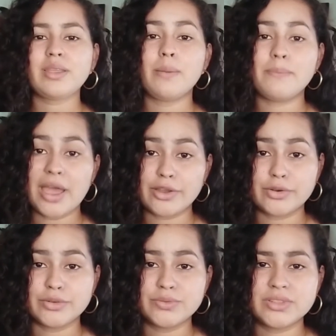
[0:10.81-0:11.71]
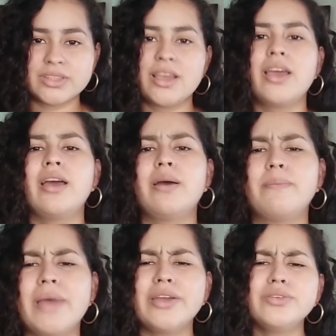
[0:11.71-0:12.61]
Mangroves.
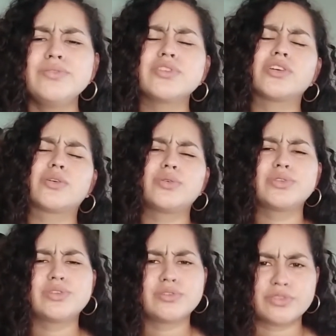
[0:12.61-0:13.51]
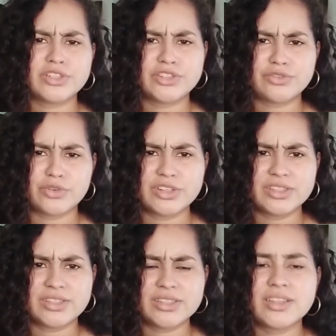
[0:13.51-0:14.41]
Mangroves are a coastal fringe
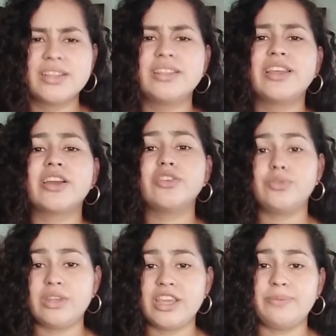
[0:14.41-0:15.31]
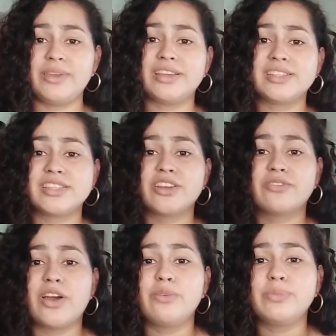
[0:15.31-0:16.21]
forest. They are unique because they are
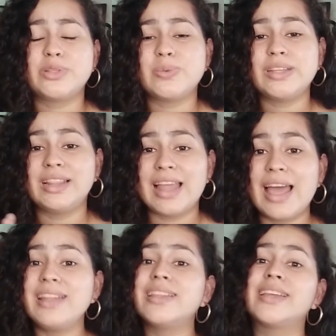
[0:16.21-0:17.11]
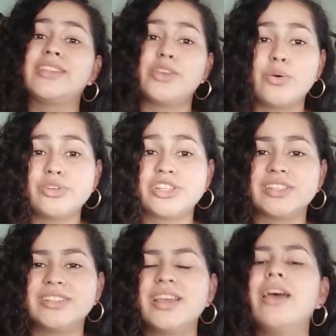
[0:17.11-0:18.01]
found between land and the
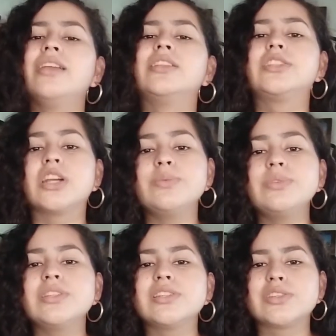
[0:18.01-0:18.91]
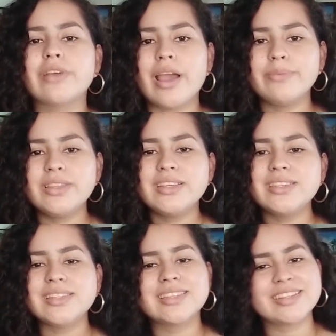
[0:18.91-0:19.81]
ocean. The term to describe
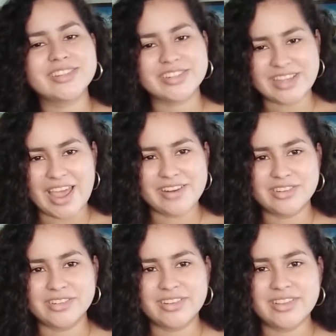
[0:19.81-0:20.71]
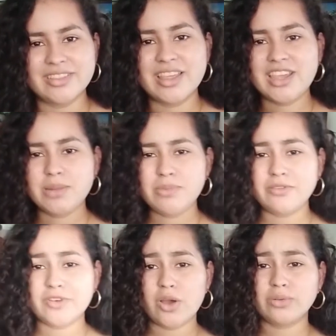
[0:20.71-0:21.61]
this is intertidal. They can be
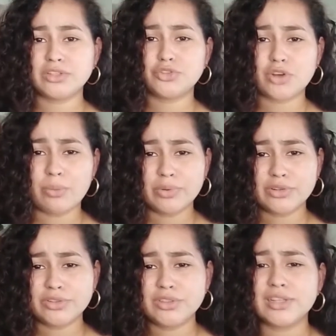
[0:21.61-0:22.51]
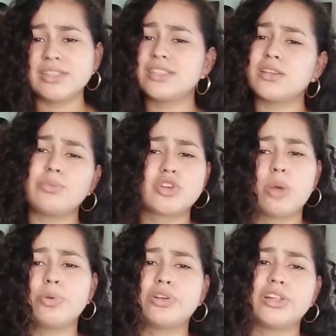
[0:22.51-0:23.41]
found in tropical and
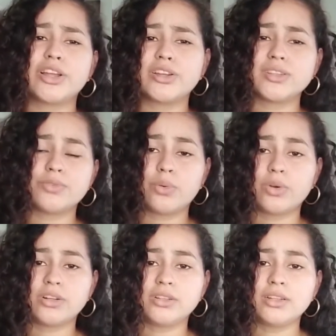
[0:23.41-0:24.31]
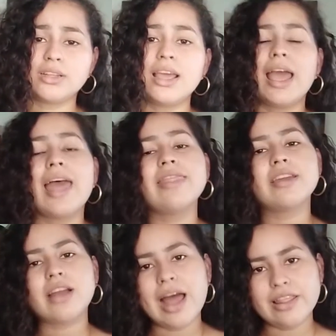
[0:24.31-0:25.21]
subtropical areas of the world. And
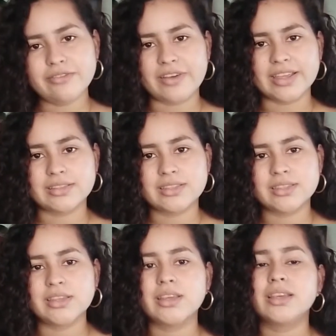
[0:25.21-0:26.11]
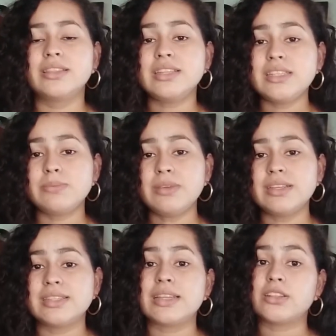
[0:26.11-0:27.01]
they're halophytes. This
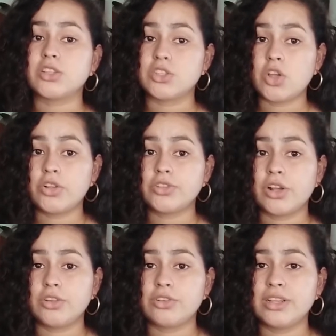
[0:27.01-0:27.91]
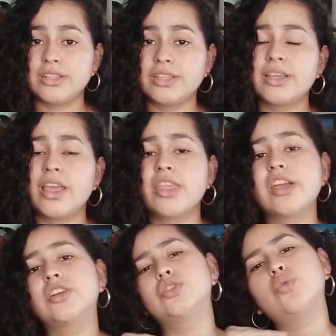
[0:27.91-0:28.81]
means that they're salt tolerant.
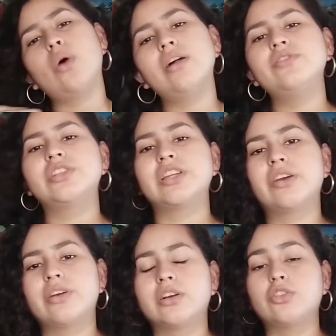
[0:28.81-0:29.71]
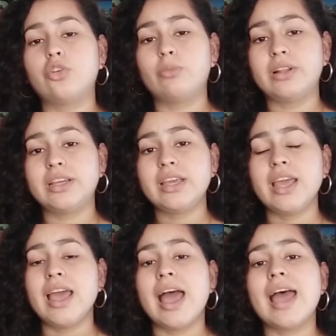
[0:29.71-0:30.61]
There are 12 genera globally,
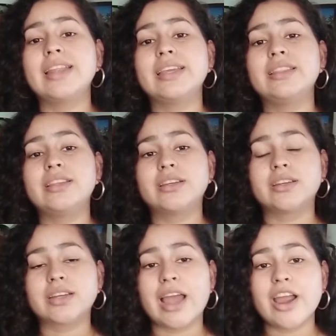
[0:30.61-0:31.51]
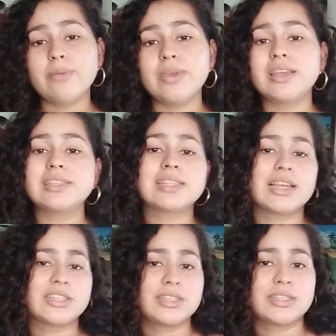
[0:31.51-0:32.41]
and in the
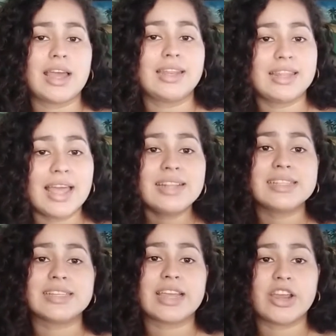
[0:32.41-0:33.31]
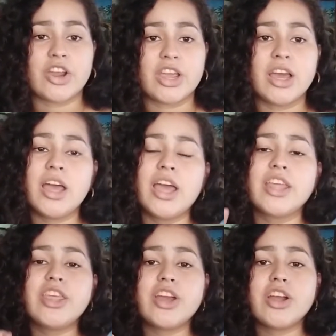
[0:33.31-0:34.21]
Caribbean/Atlantic area,
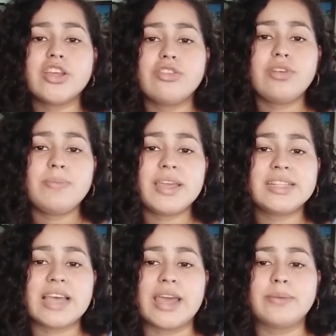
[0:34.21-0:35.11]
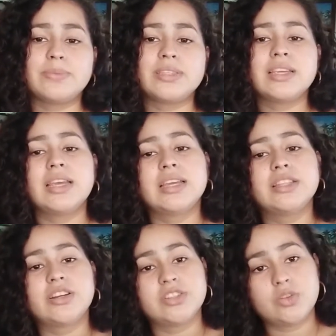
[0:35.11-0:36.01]
there are 3 main types.
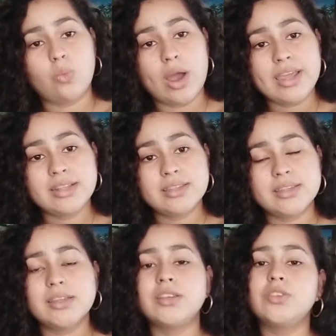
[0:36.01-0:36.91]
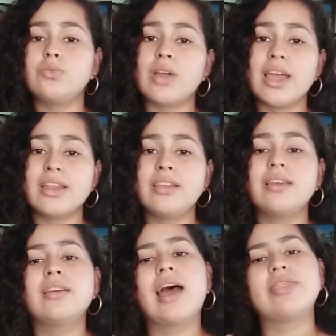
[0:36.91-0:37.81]
There's the white, the red,
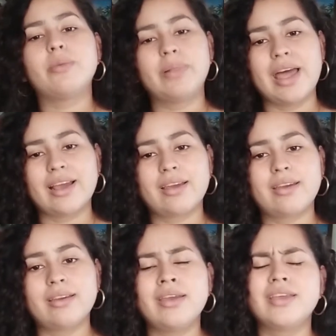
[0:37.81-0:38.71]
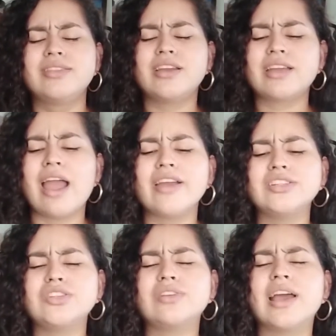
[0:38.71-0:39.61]
and the black. They're
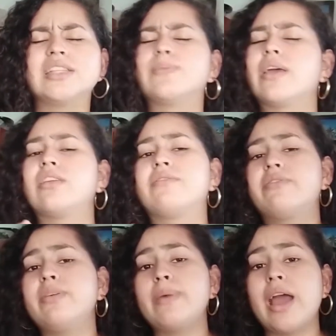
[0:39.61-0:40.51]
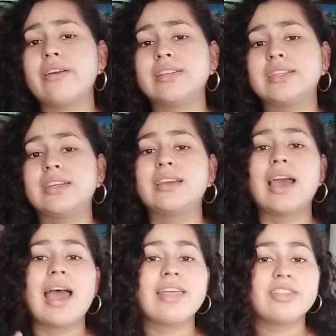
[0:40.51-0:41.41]
characterized by their viviparity
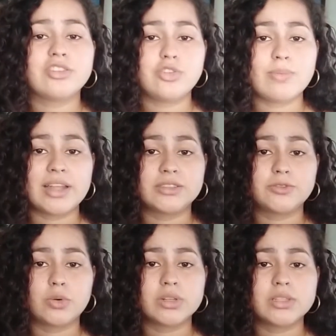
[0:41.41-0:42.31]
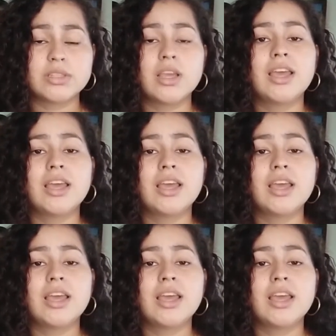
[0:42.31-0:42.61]
and their pneumatophores.